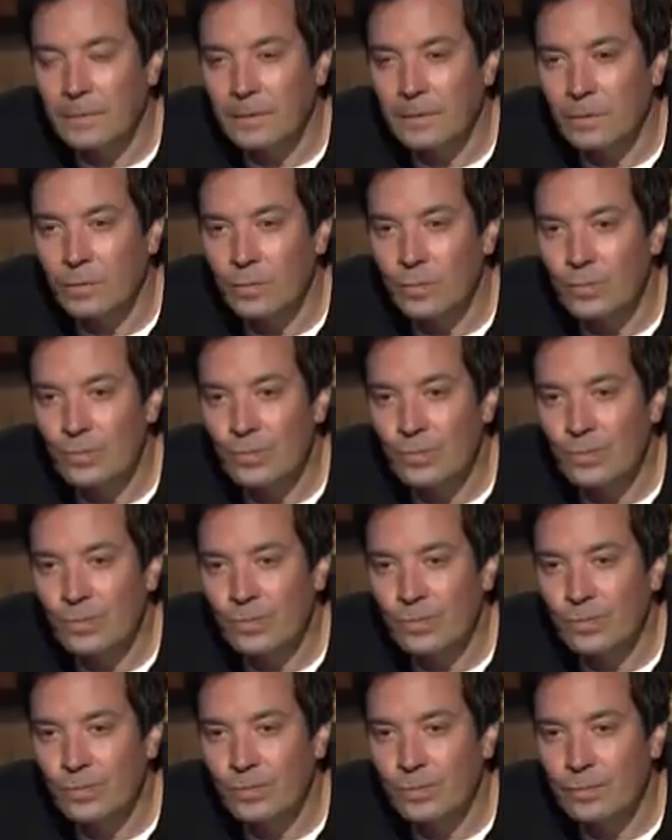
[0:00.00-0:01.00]

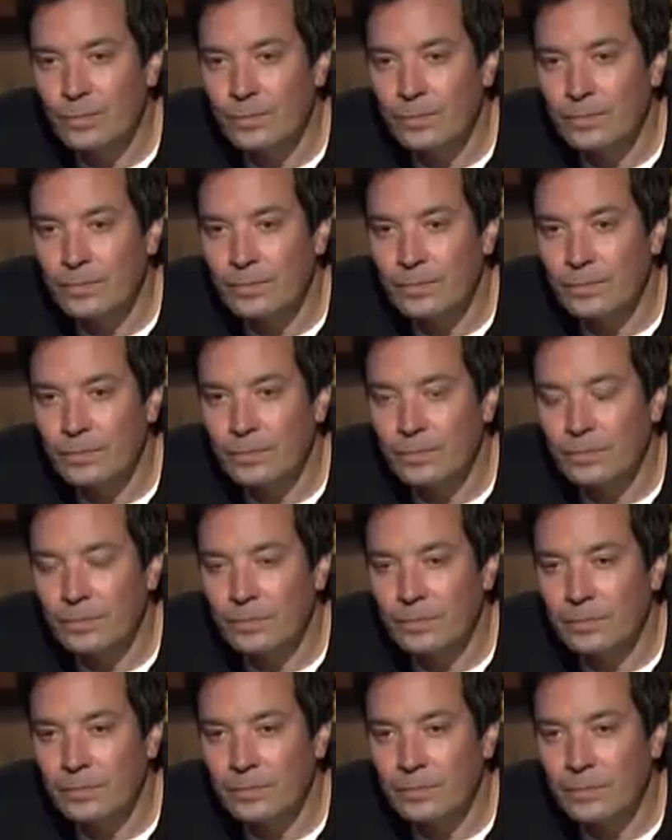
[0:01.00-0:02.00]

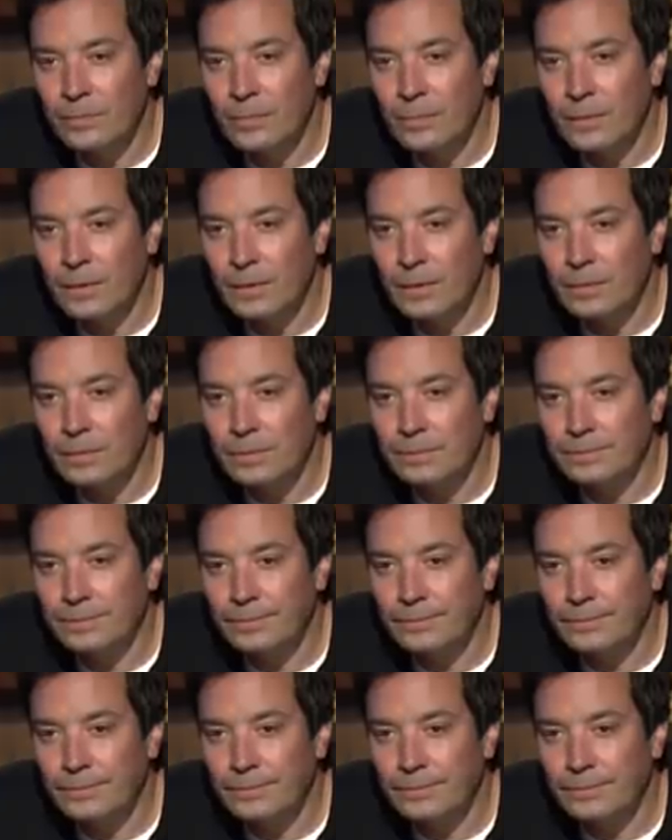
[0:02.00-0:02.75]
(silent)